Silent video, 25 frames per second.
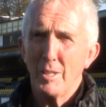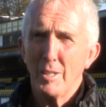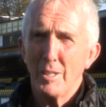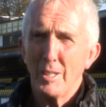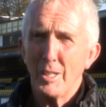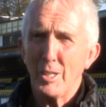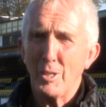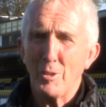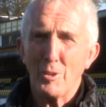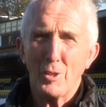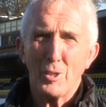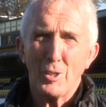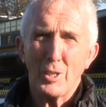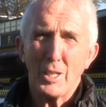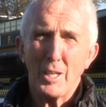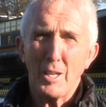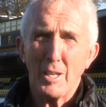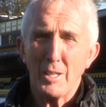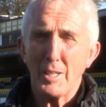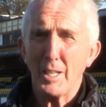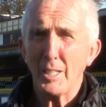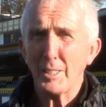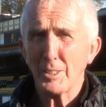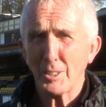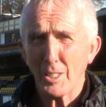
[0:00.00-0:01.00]
you know
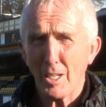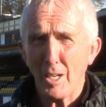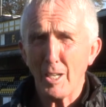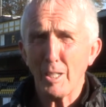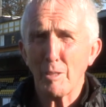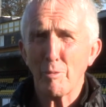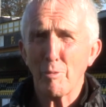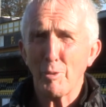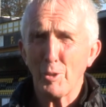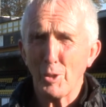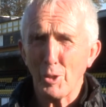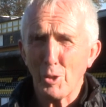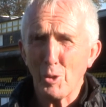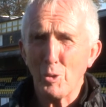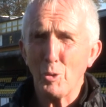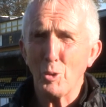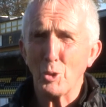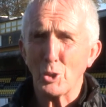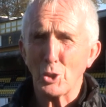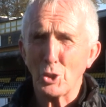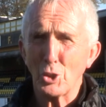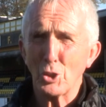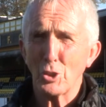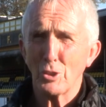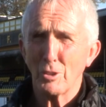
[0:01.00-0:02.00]
and that's hard for the
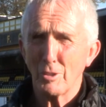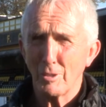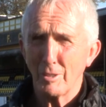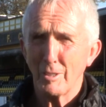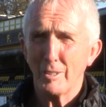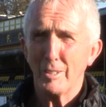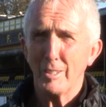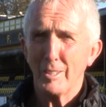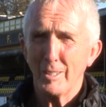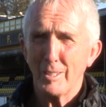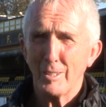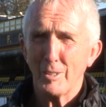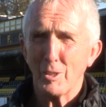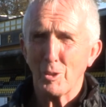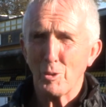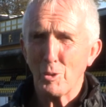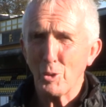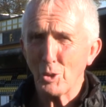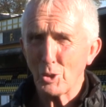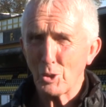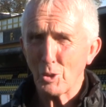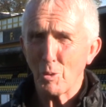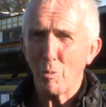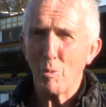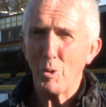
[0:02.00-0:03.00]
coach the
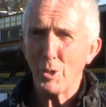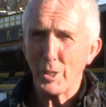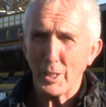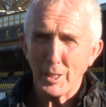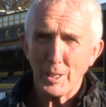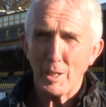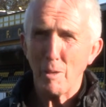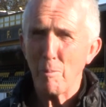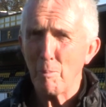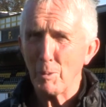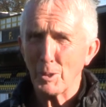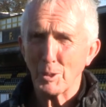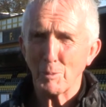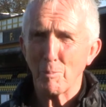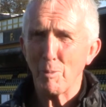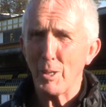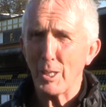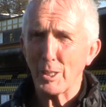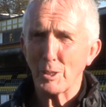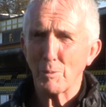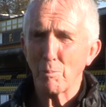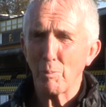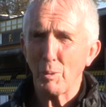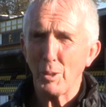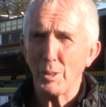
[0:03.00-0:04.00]
coach will want to keep his
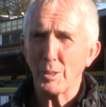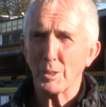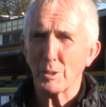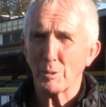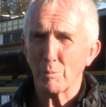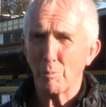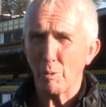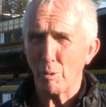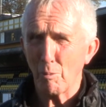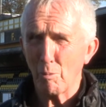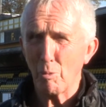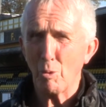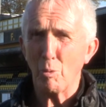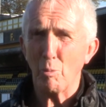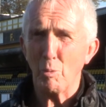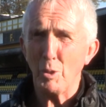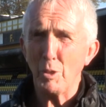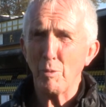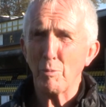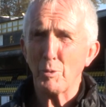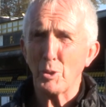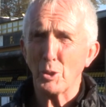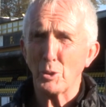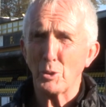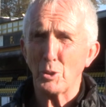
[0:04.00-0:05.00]
best players but what
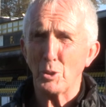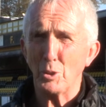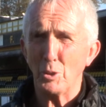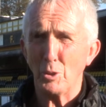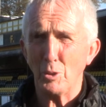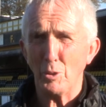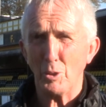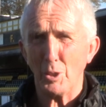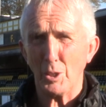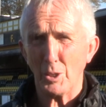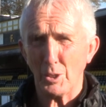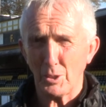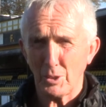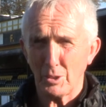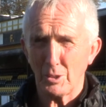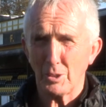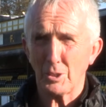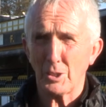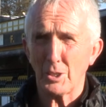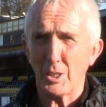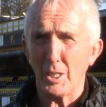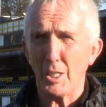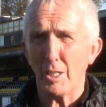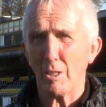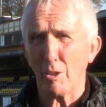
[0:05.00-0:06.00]
we've got to do is
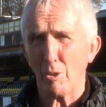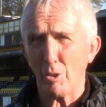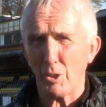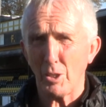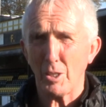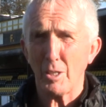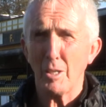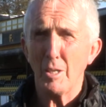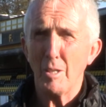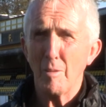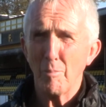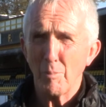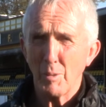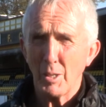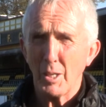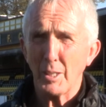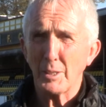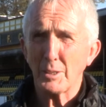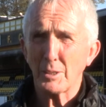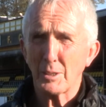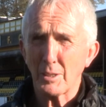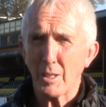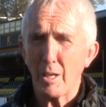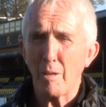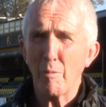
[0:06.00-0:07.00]
say look
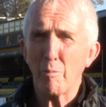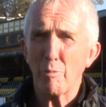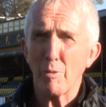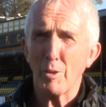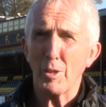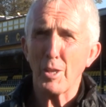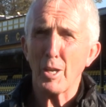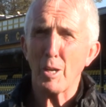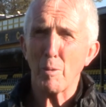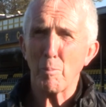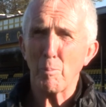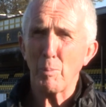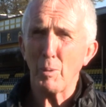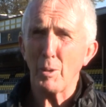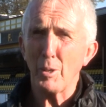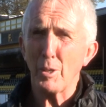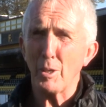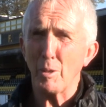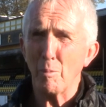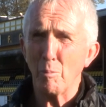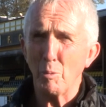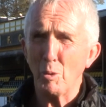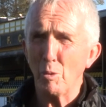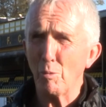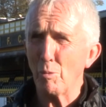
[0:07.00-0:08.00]
it's time for that player to
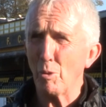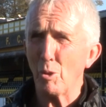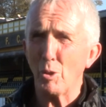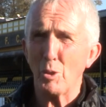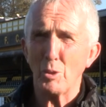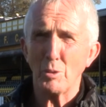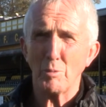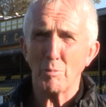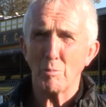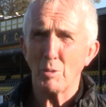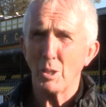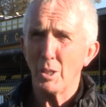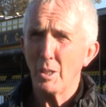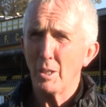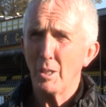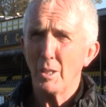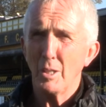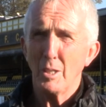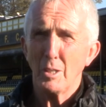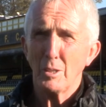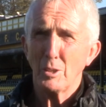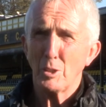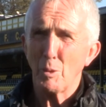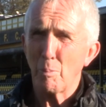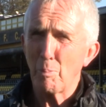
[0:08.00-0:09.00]
move on
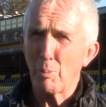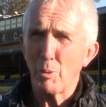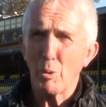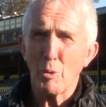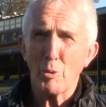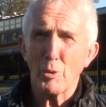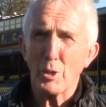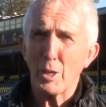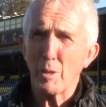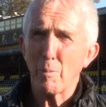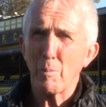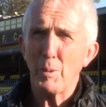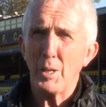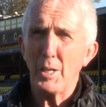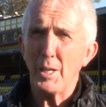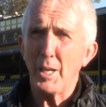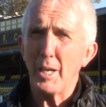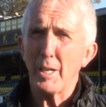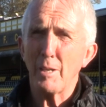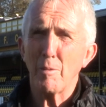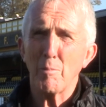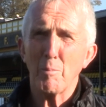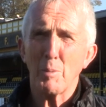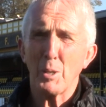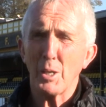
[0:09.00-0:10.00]
to pro rugby in
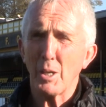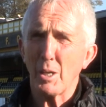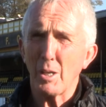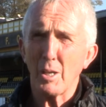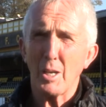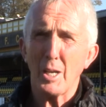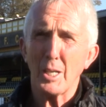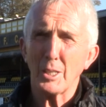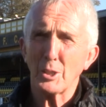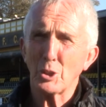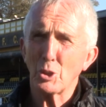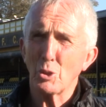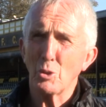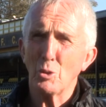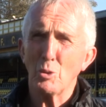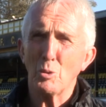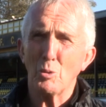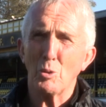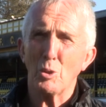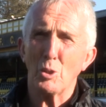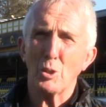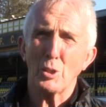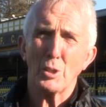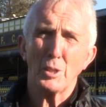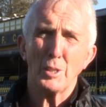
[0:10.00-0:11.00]
Edinburgh Glasgow
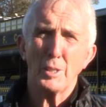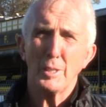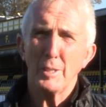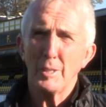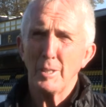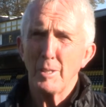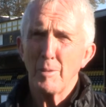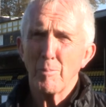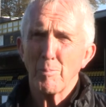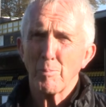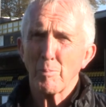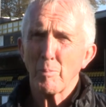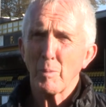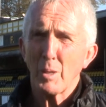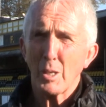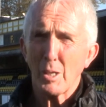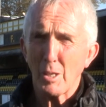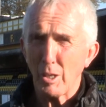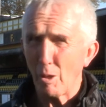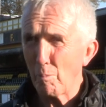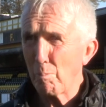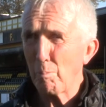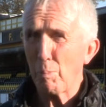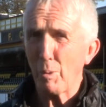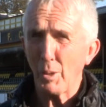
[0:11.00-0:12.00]
or
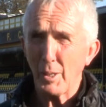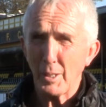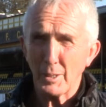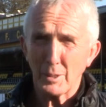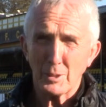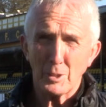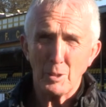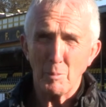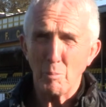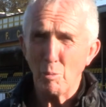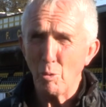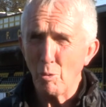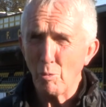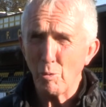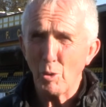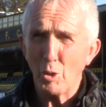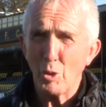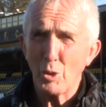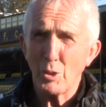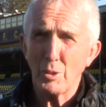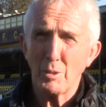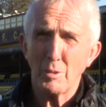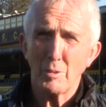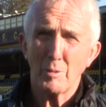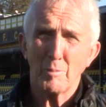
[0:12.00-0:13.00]
club player to move
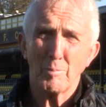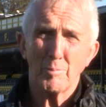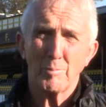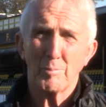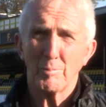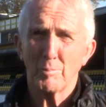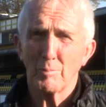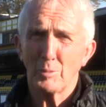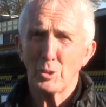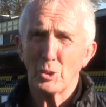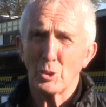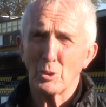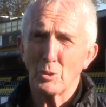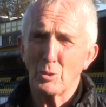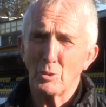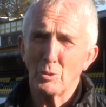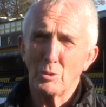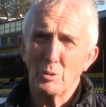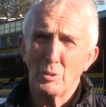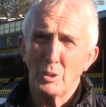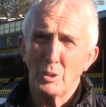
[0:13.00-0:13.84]
on so